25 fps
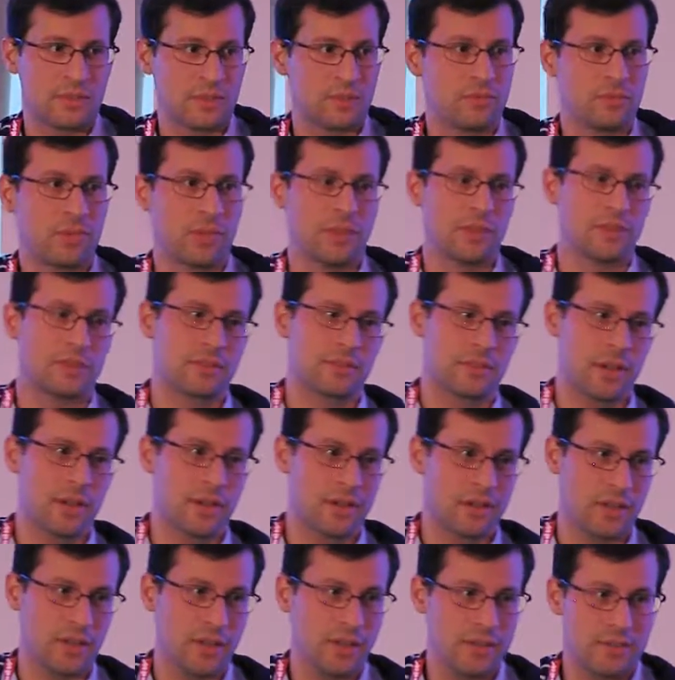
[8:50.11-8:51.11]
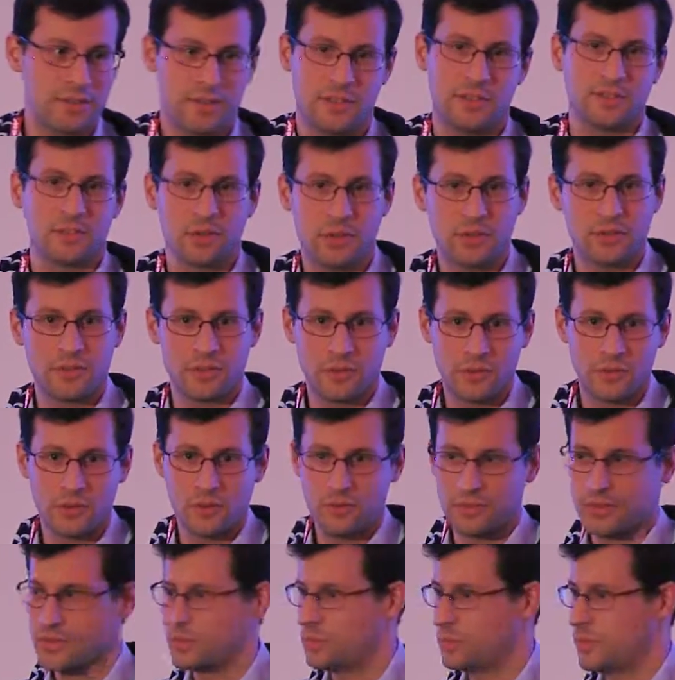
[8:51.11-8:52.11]
It's very nice. It solves a lot
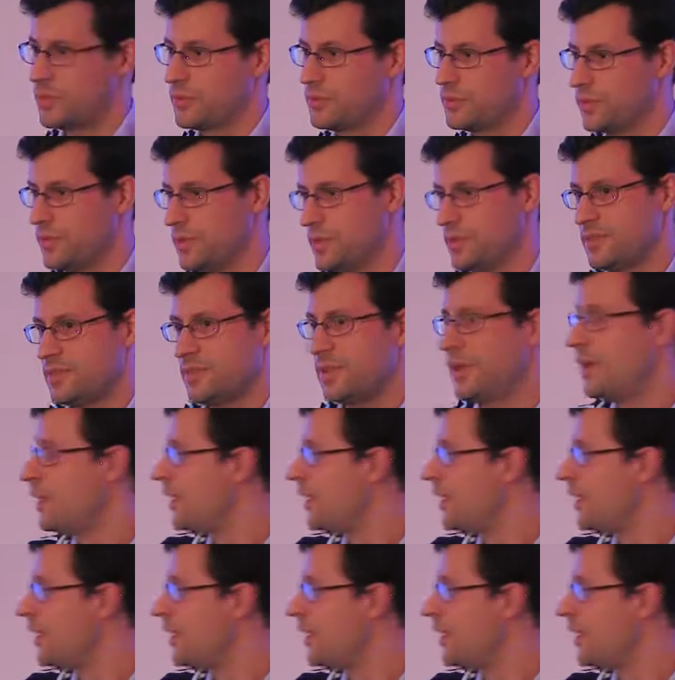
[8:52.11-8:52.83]
of these pitfalls.